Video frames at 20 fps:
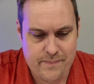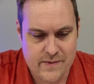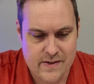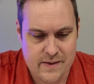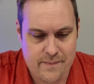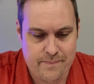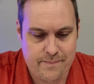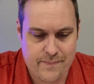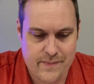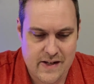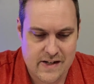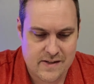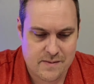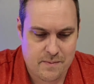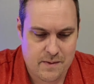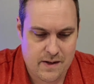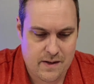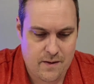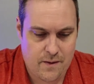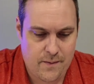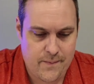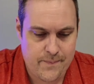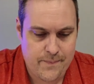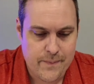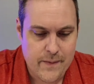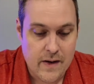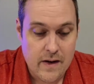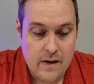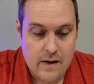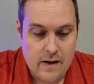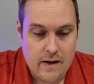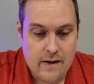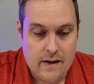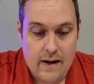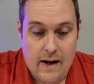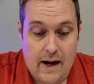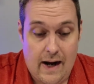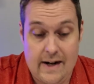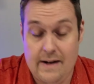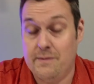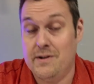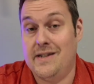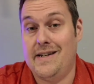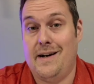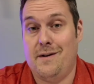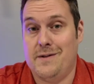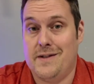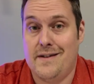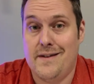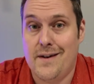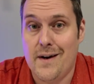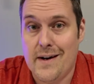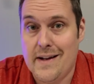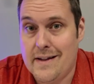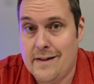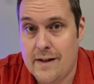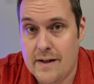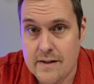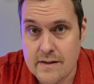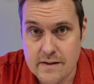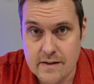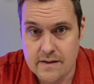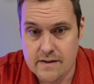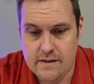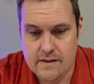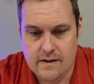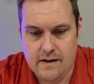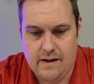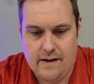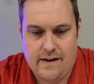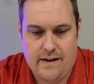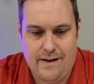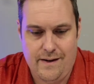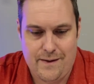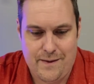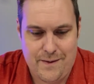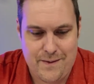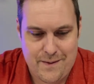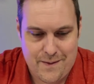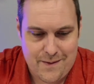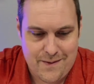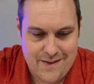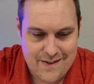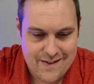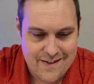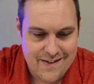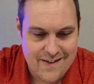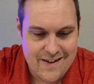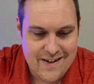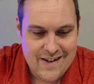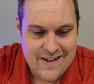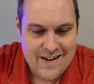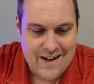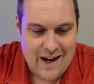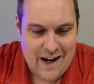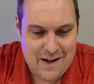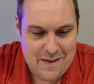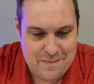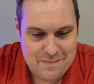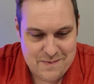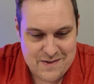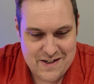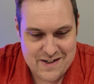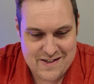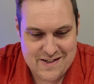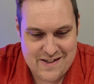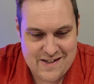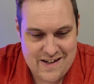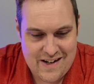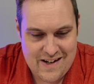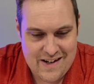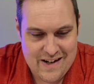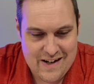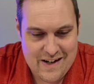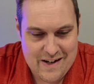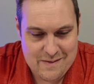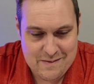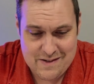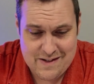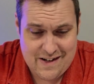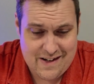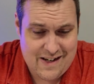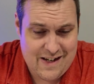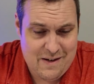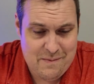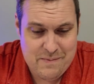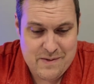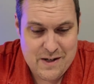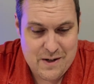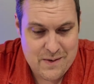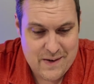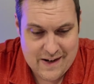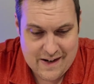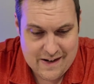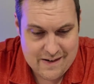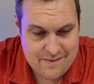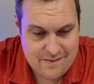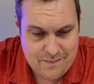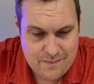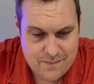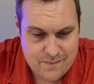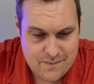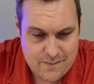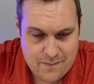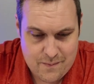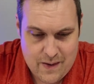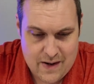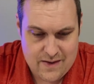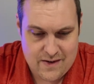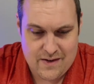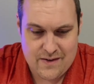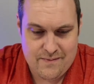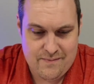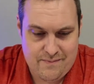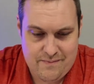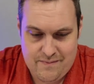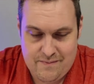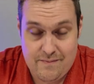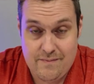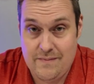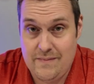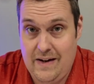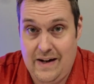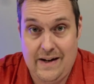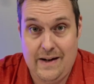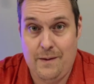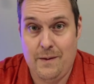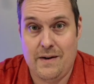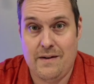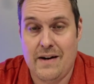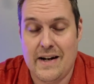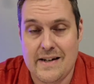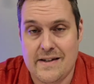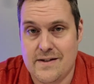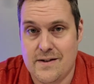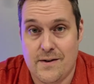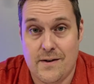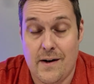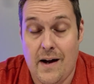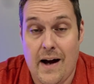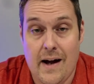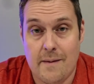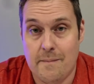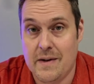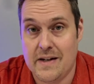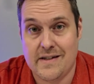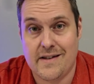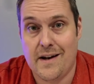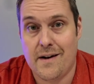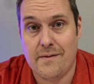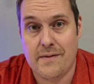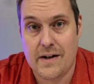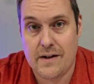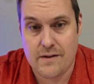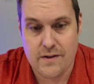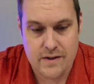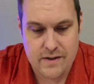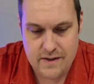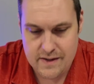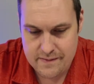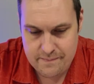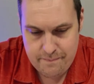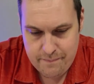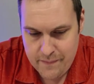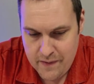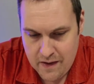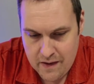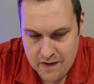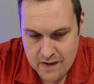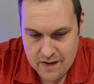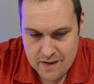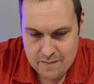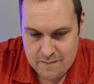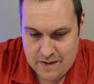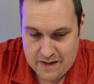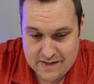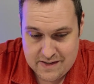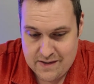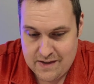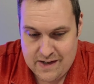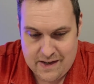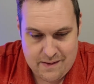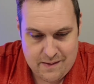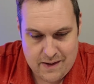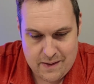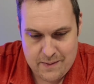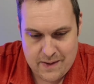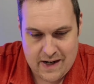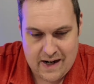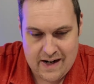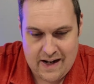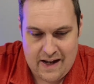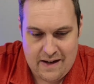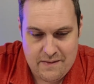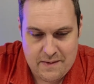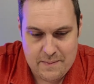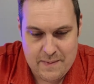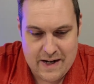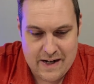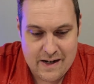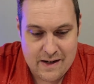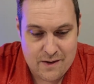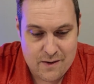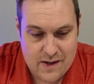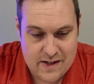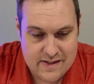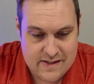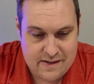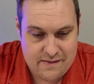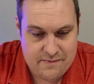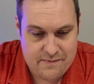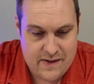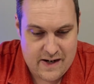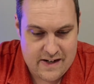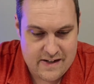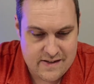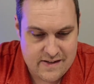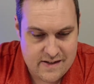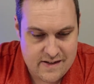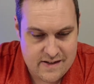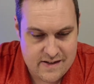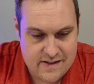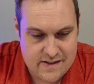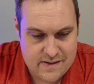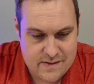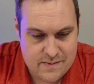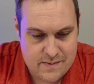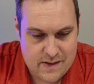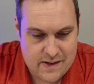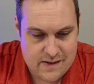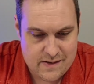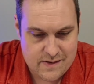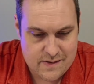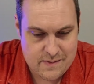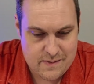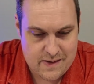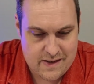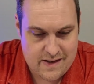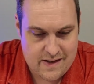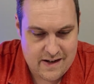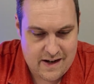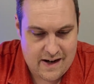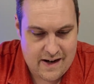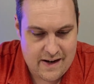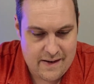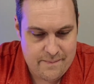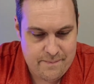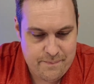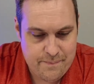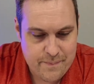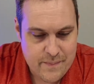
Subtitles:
So that's pretty cool. I never said I was good at this. I know. I'm just going to keep doing it, whether anyone likes it or not, myself included. But so anyway, we got Ava making crazy faces. What else we got?